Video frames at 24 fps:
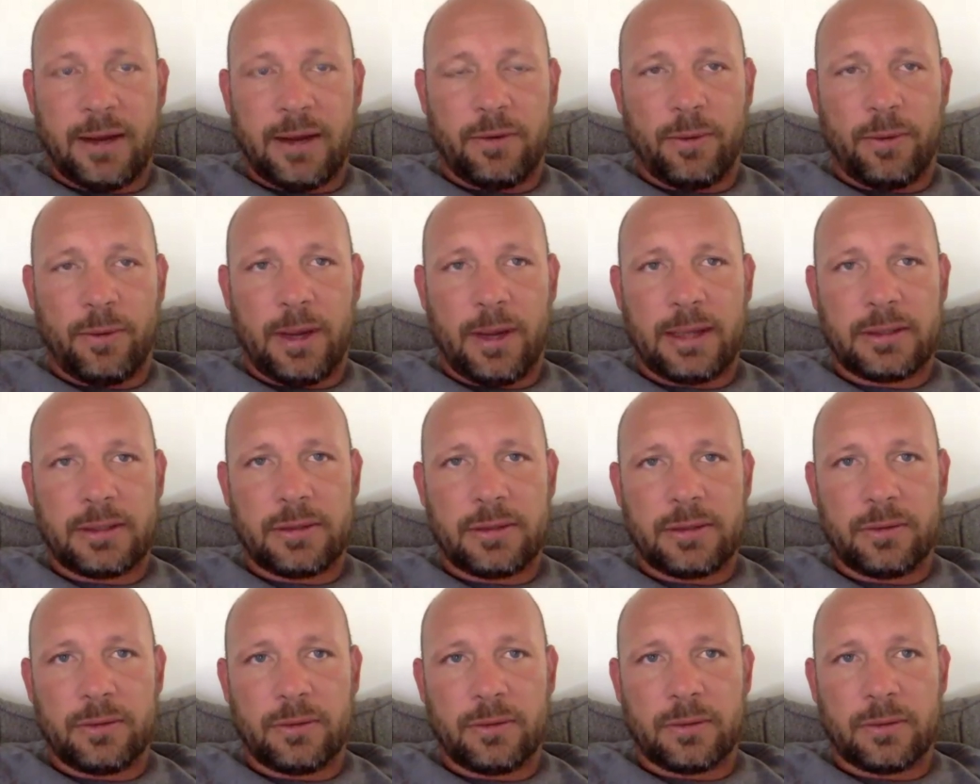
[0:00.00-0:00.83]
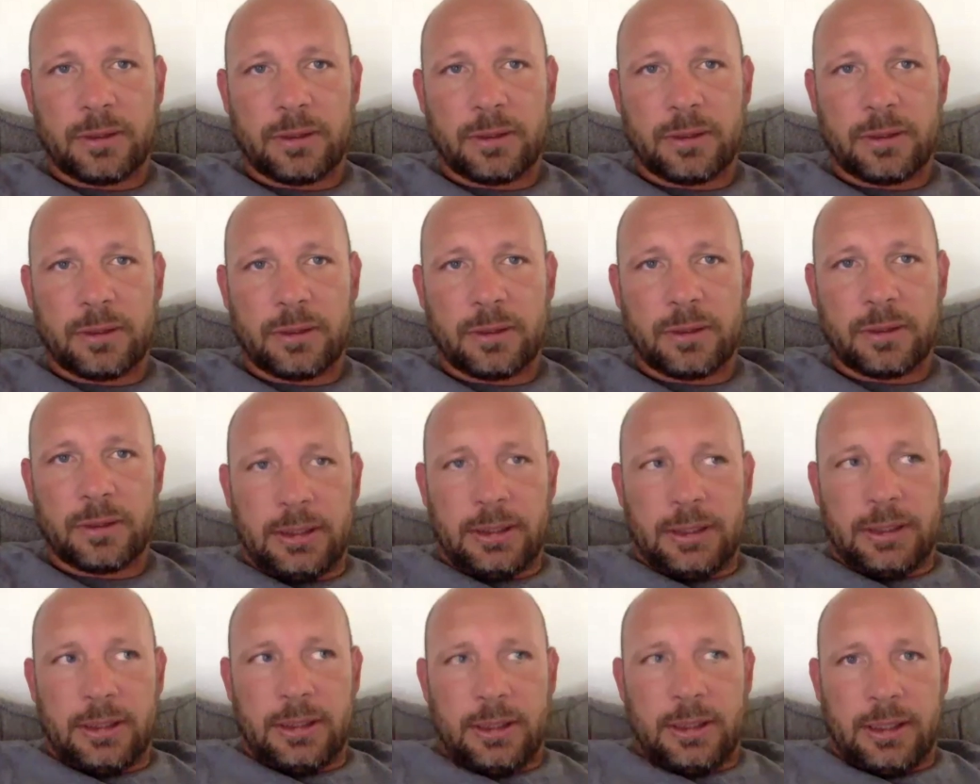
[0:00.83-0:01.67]
way to
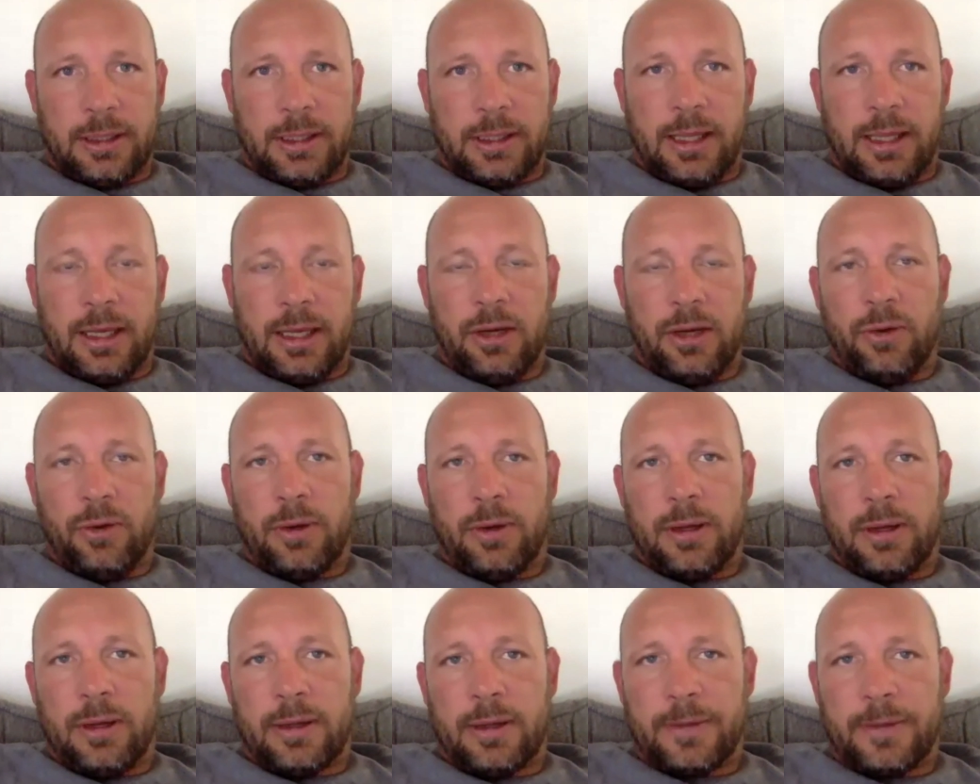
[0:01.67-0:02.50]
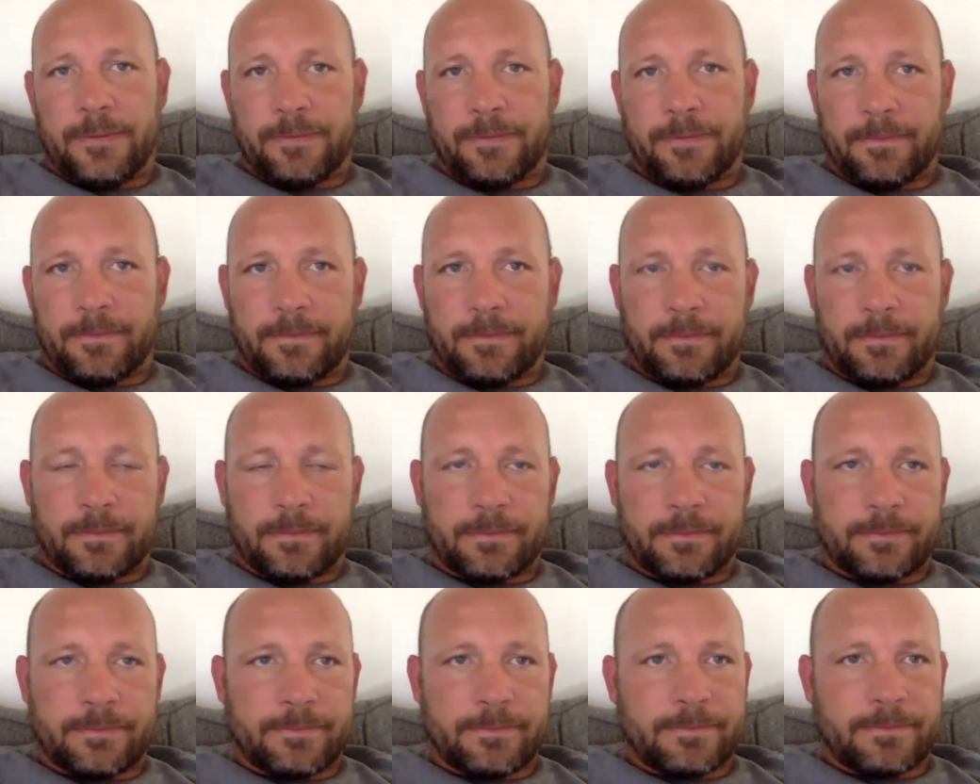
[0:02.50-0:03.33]
get into a
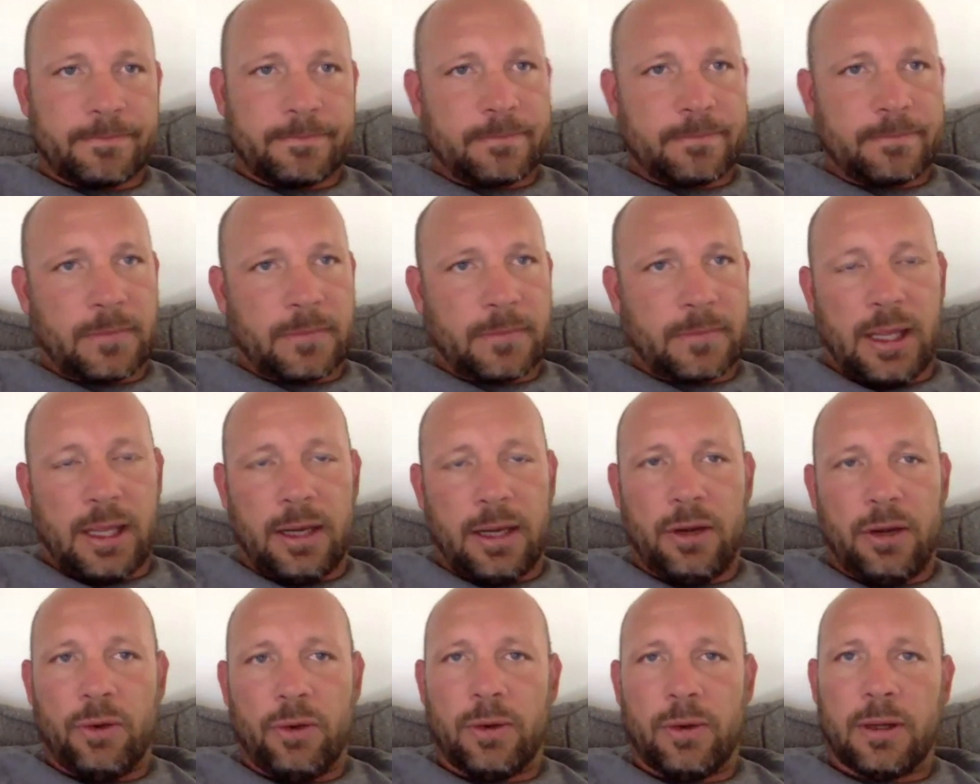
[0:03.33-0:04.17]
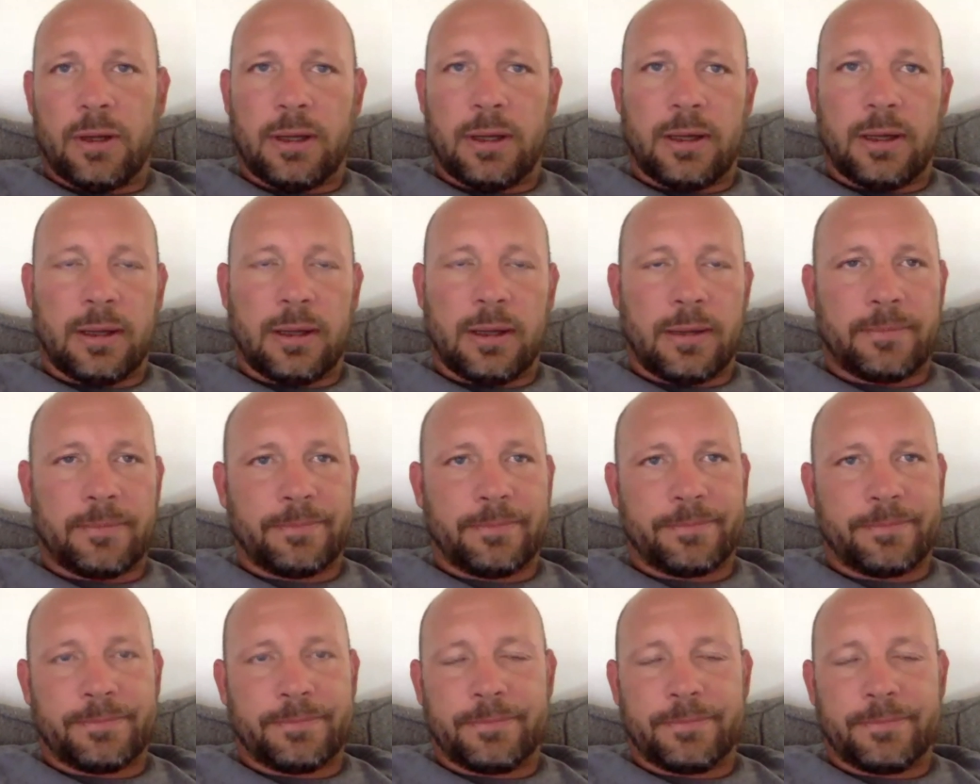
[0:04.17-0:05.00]
get into
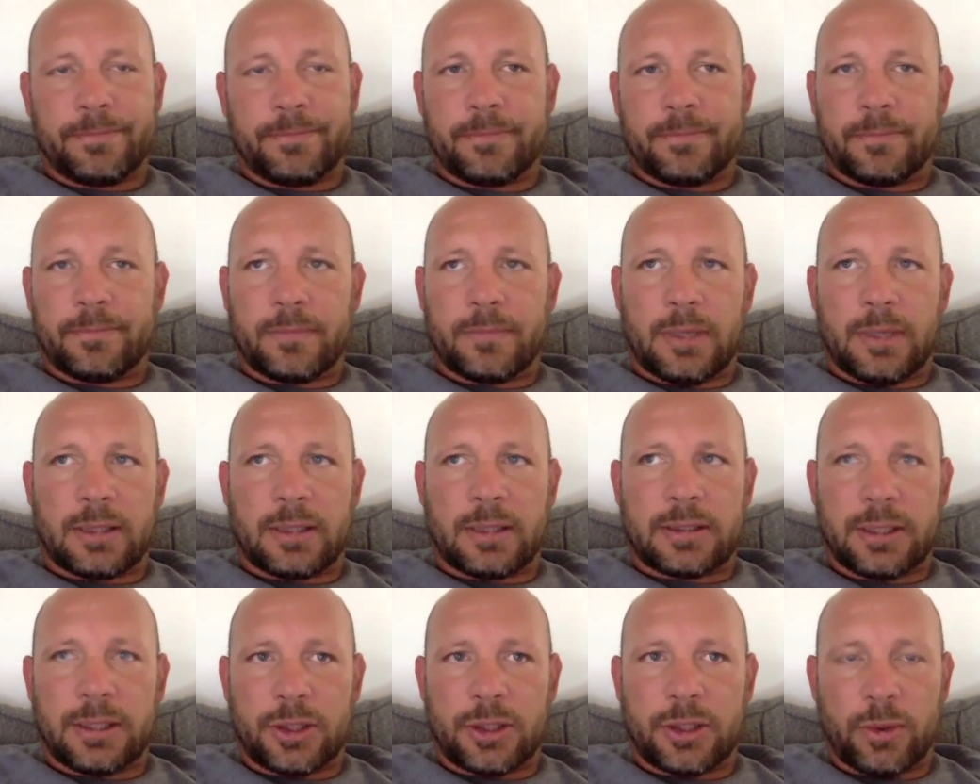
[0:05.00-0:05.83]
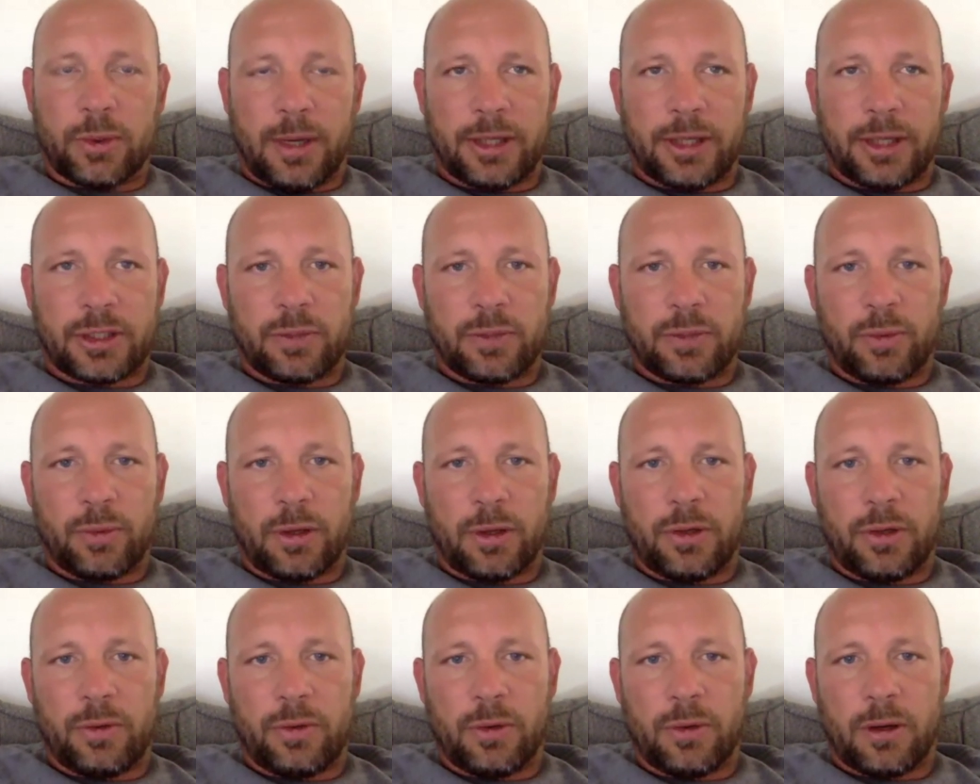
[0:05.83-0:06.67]
a situation where
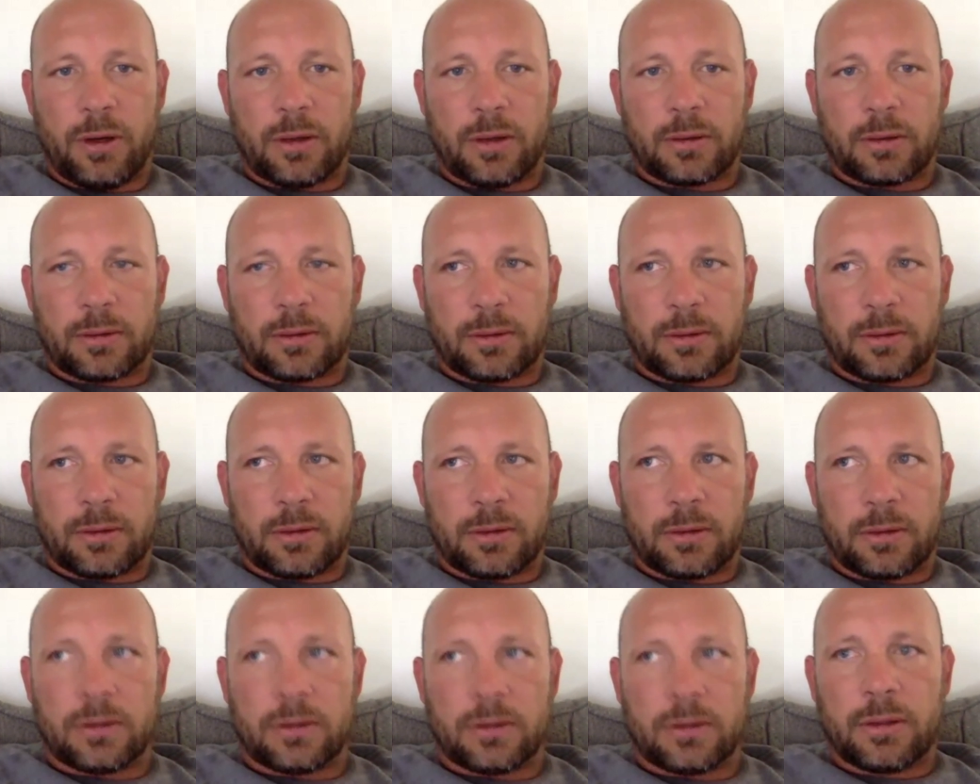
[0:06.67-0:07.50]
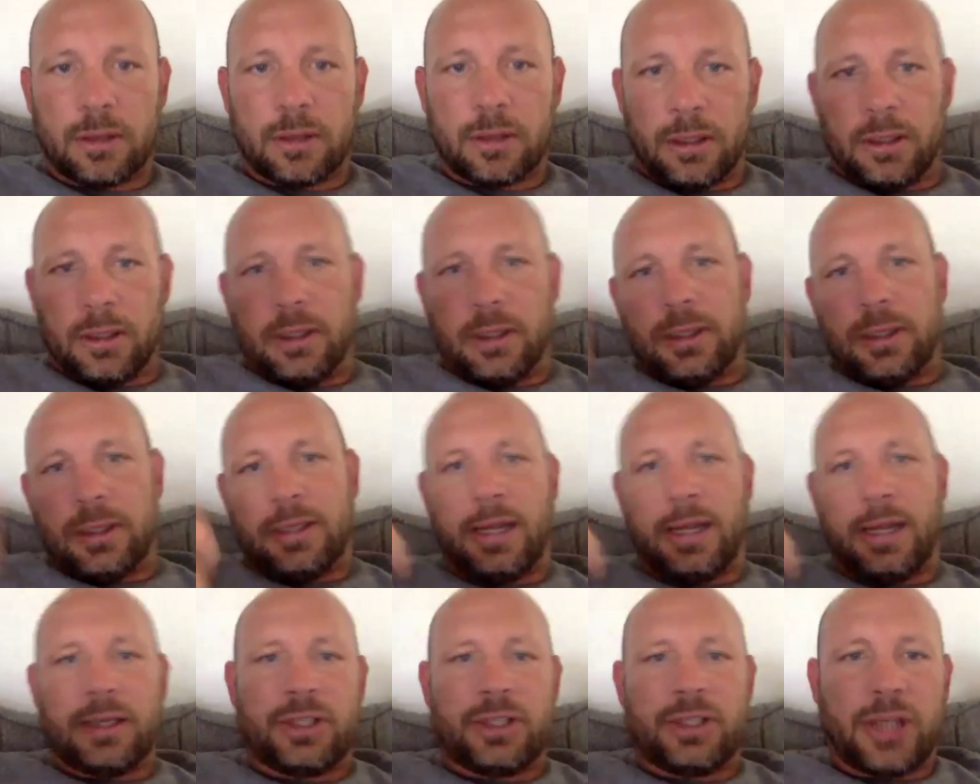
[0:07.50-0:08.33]
you are
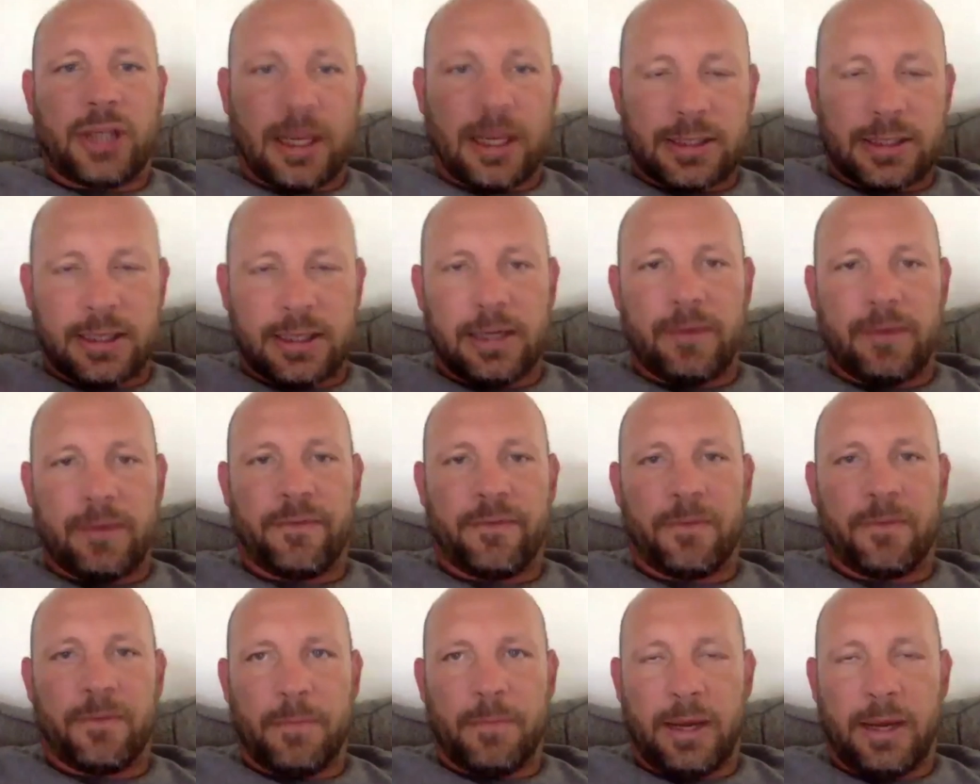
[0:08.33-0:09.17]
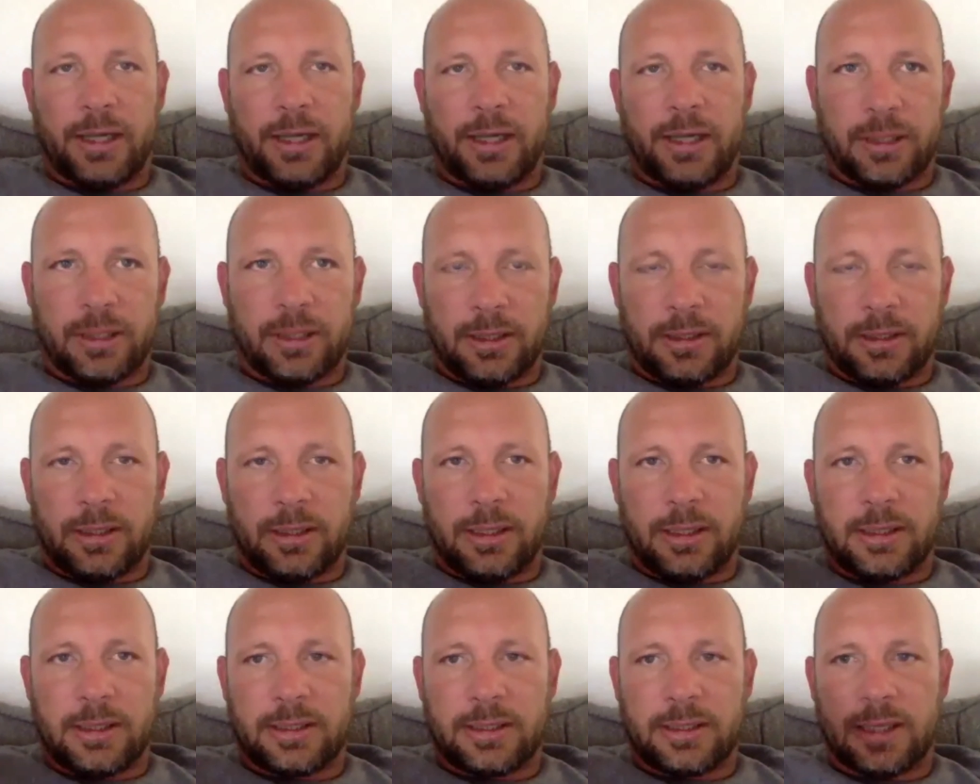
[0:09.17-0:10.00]
digesting information
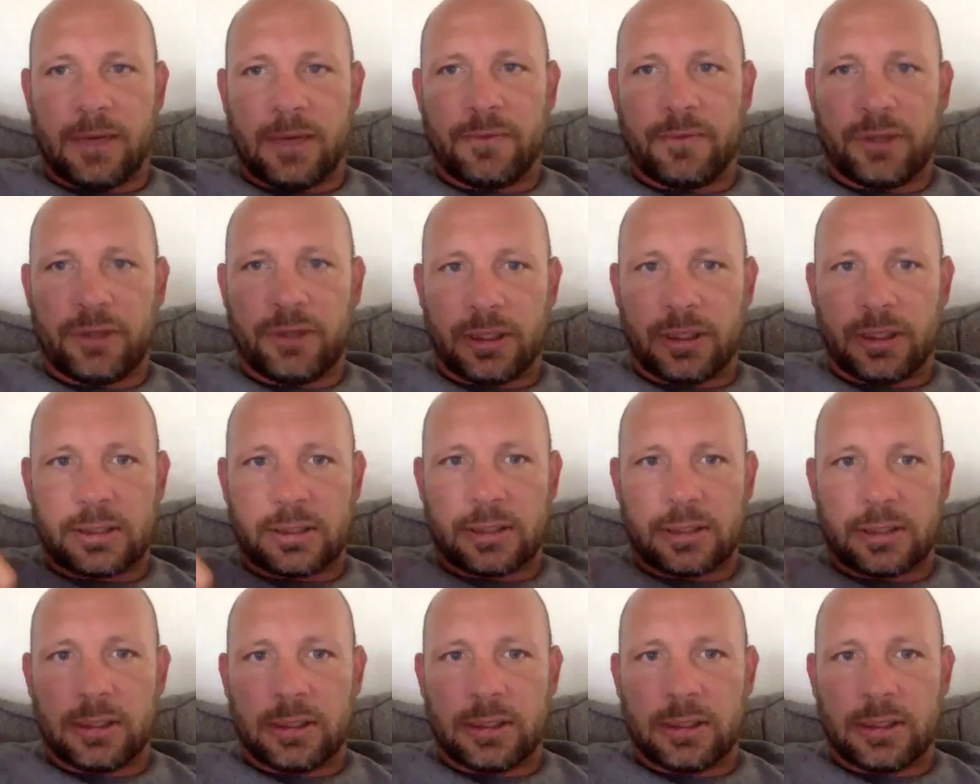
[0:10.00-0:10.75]
instead of just